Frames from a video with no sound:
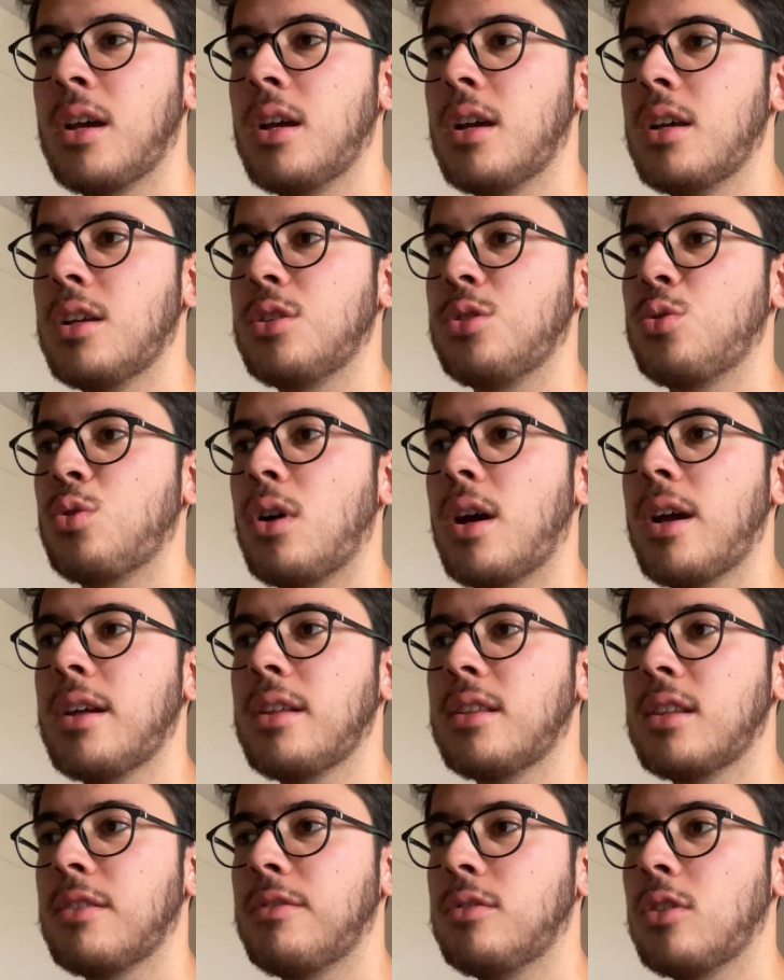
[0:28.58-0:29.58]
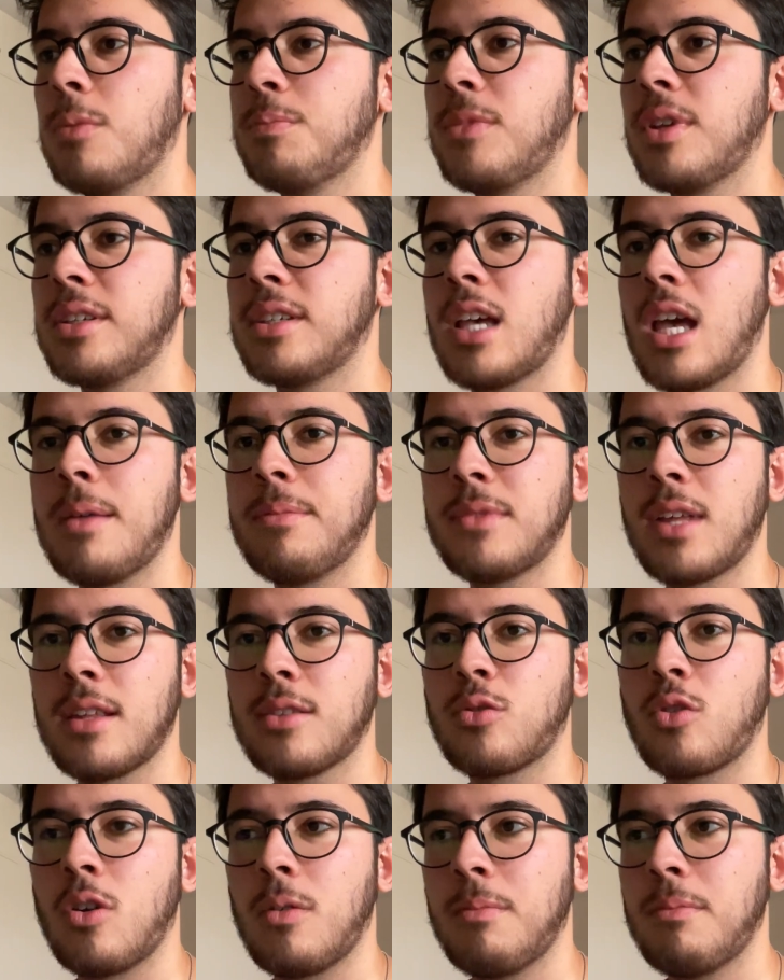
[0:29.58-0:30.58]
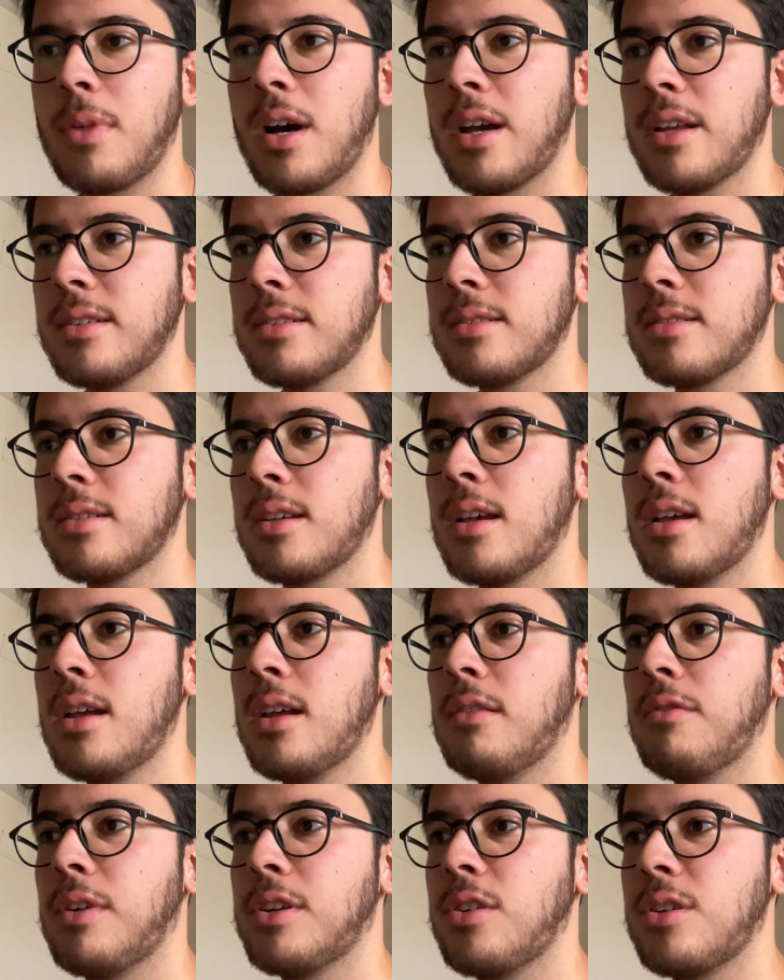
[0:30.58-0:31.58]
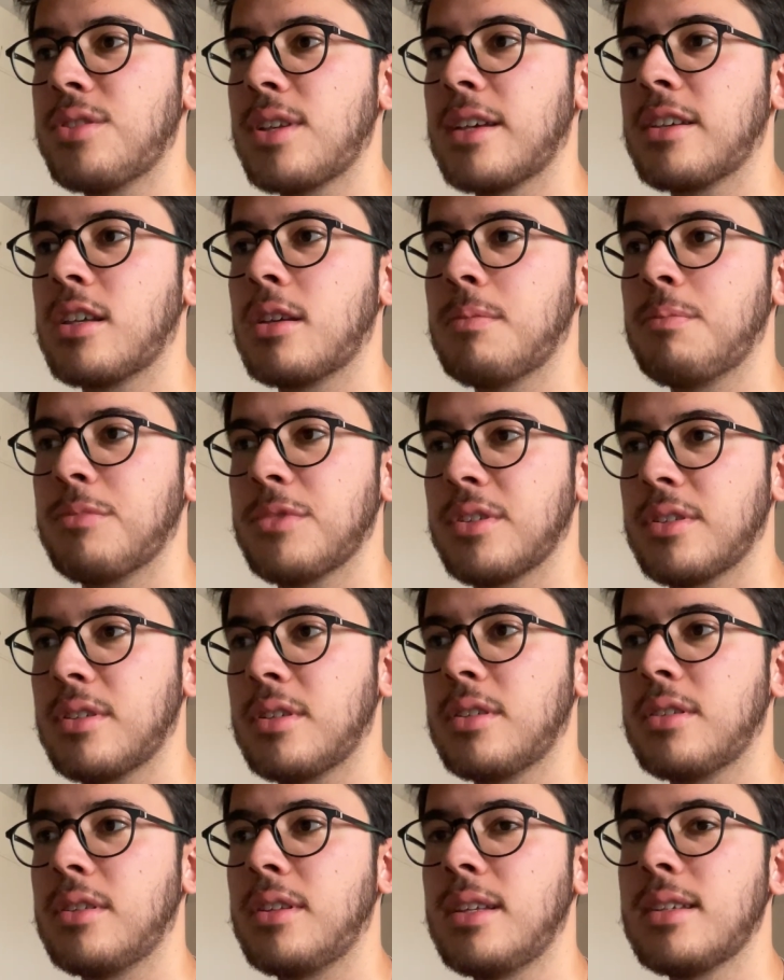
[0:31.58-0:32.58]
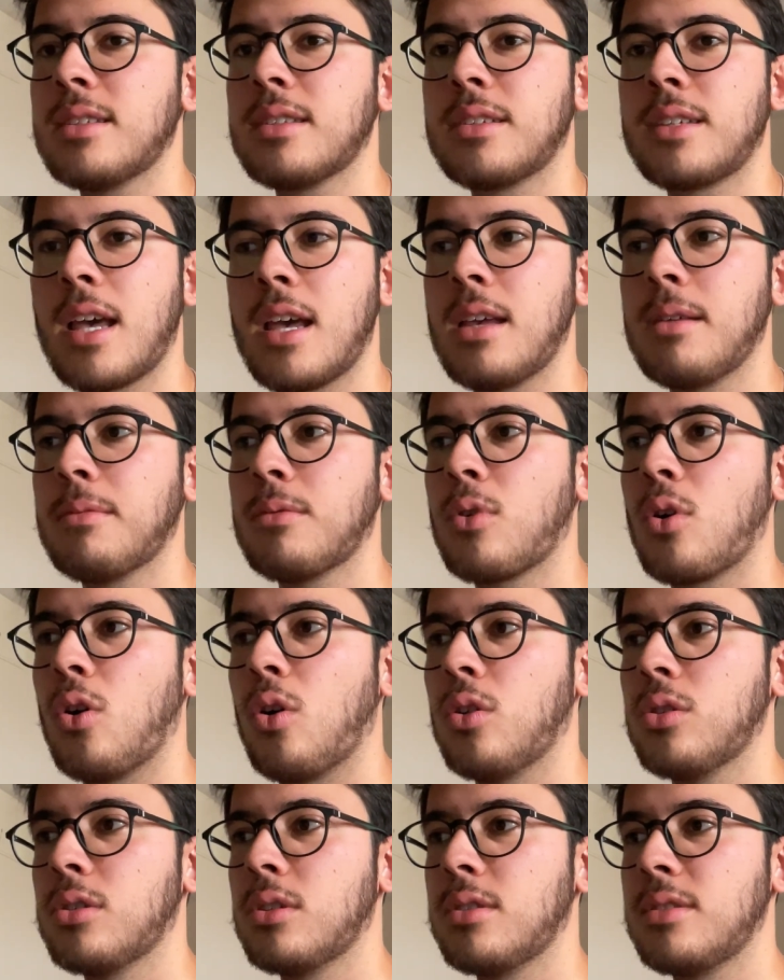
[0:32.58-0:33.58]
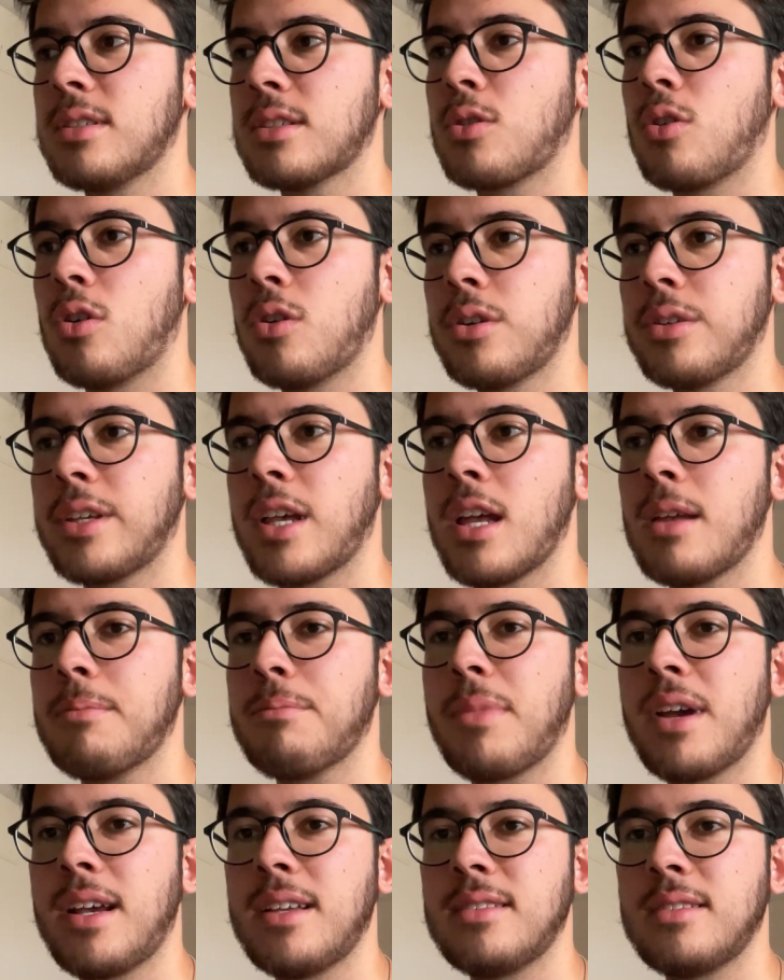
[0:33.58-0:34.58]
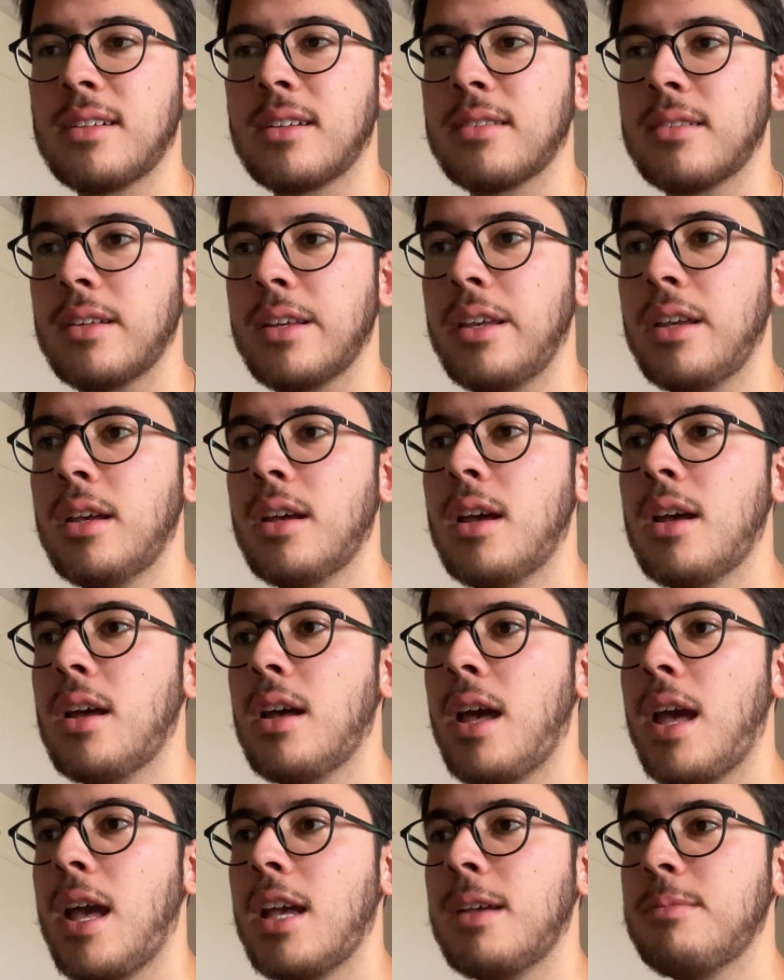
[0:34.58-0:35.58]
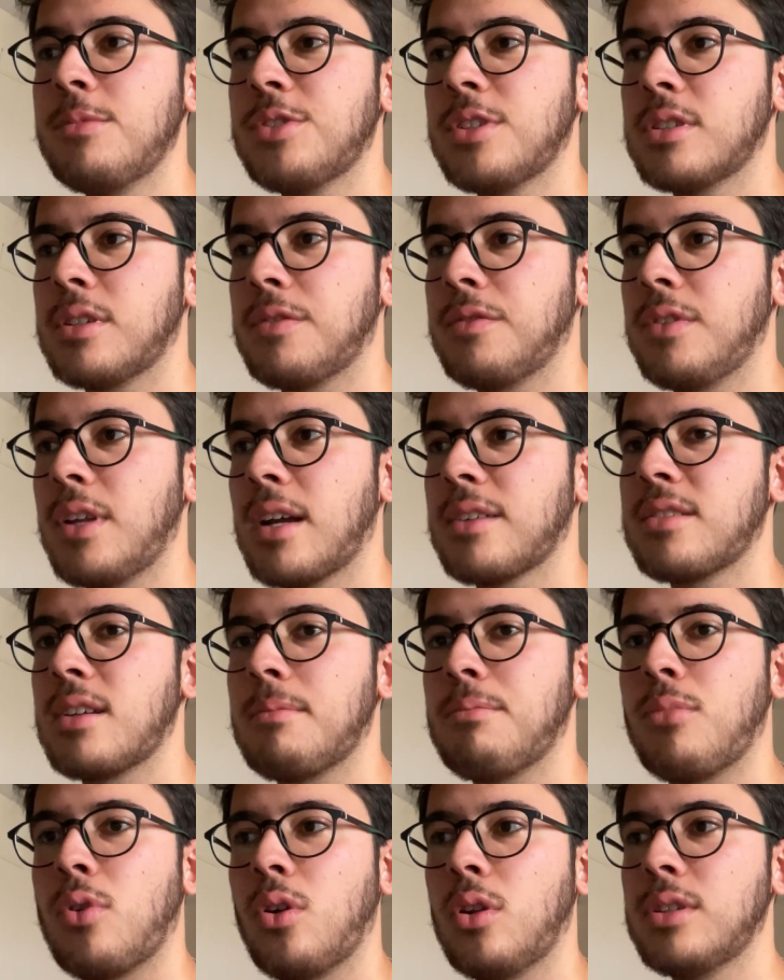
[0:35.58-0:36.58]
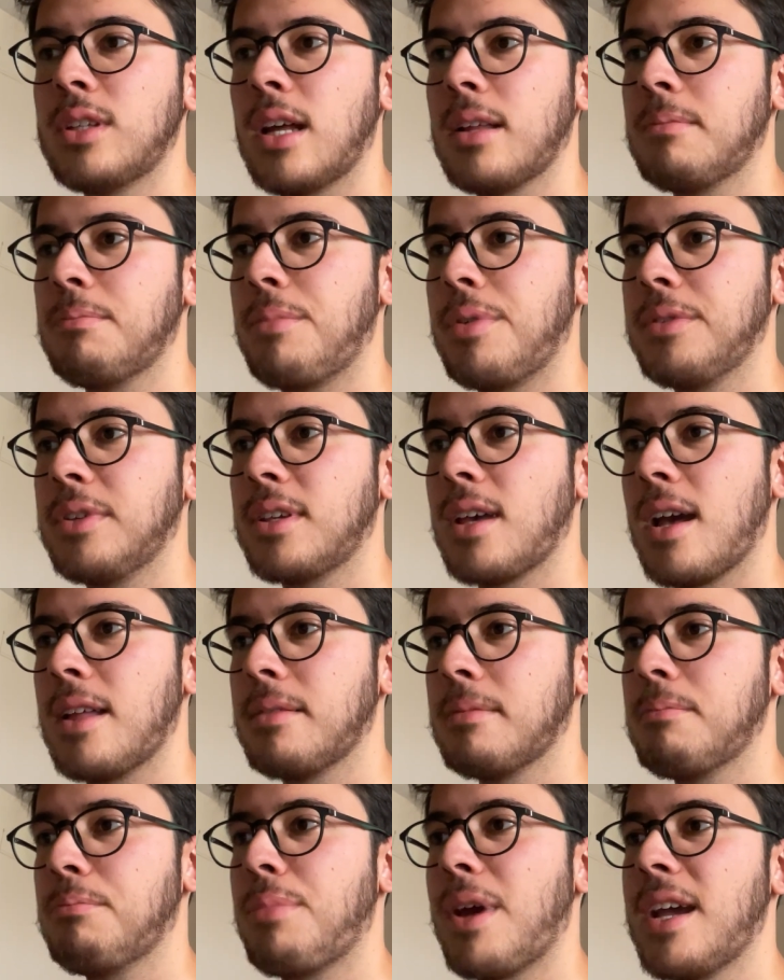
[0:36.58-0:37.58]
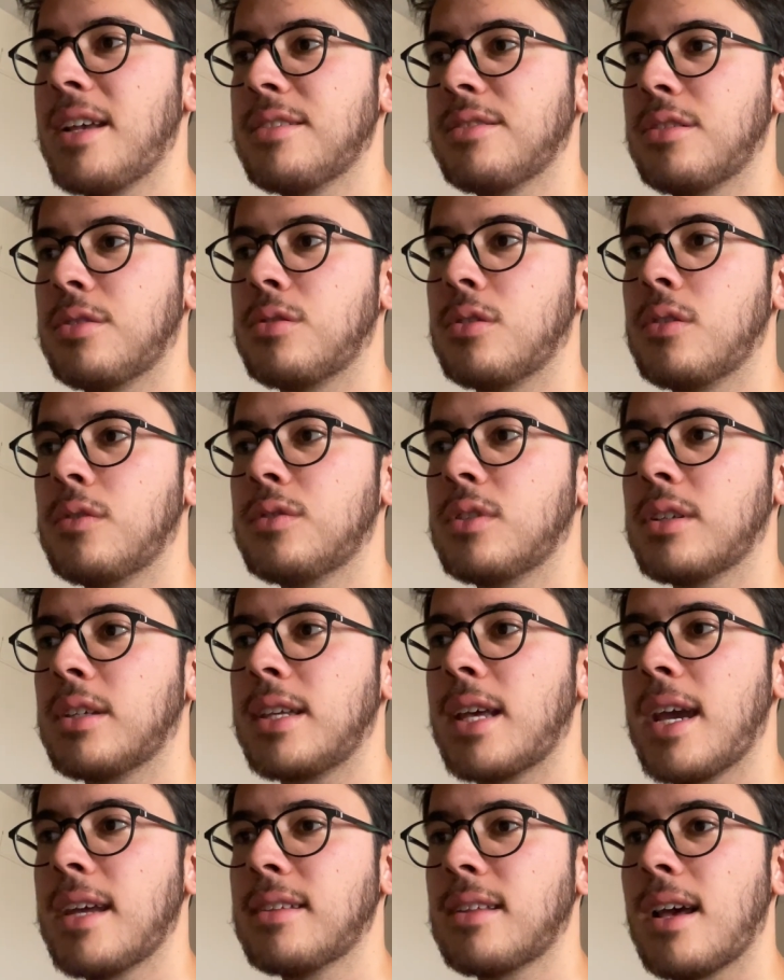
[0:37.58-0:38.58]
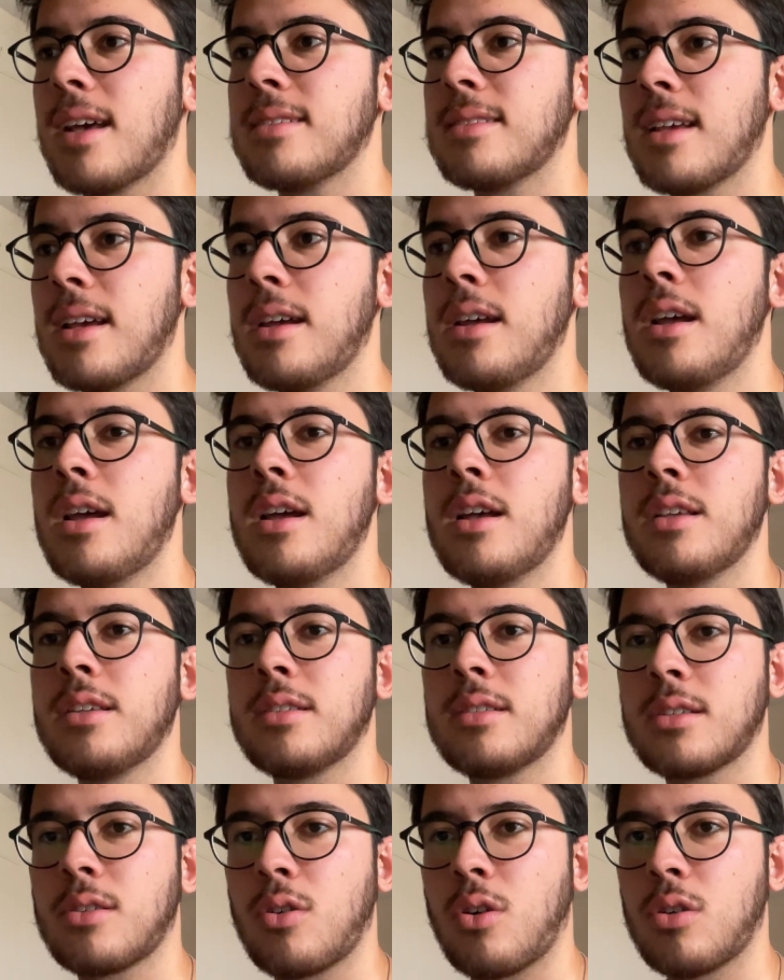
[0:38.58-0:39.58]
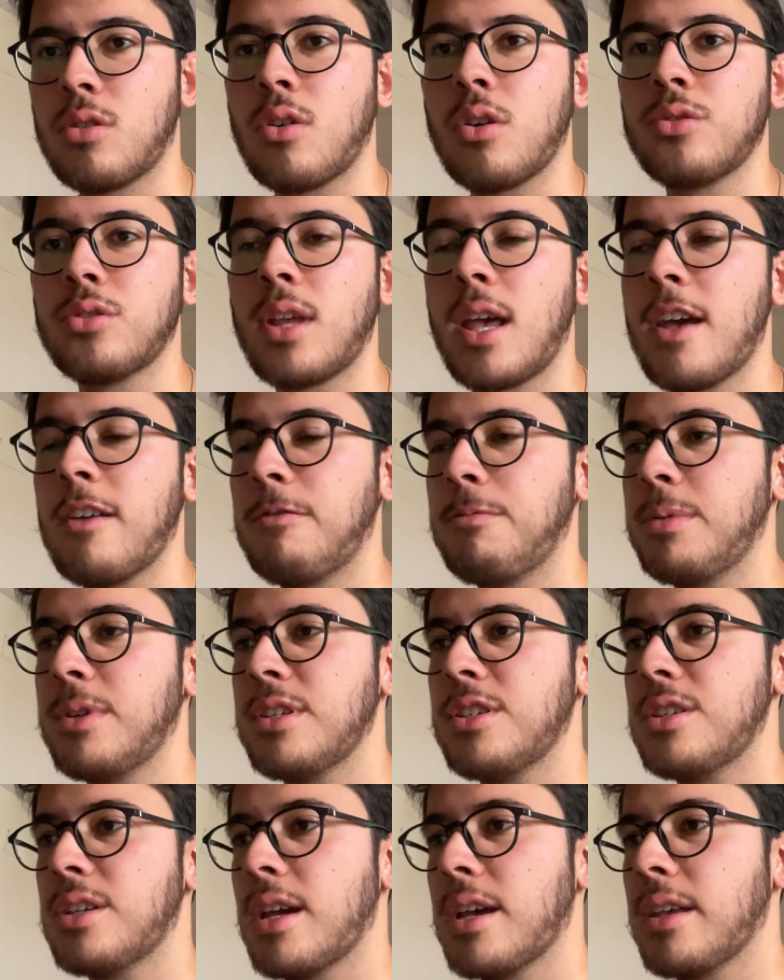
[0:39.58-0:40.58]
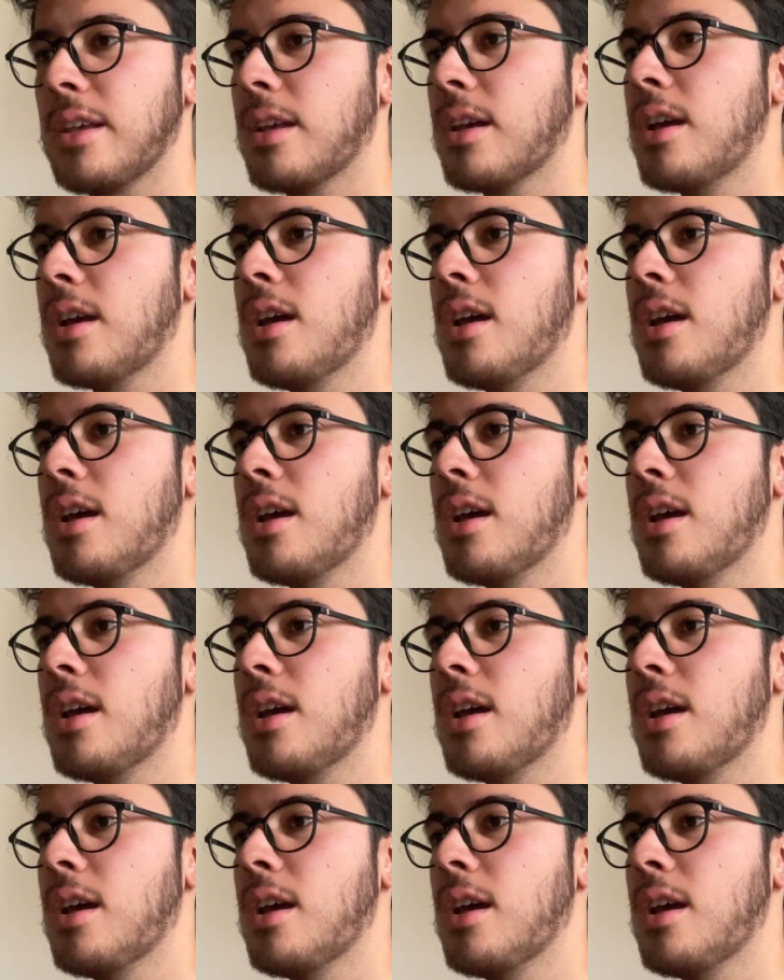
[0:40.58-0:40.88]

So I developed a game that combines various equipment. This game, called Score Game, basically aims to reflect a ball that can pass through the gate as a score on the FPGA.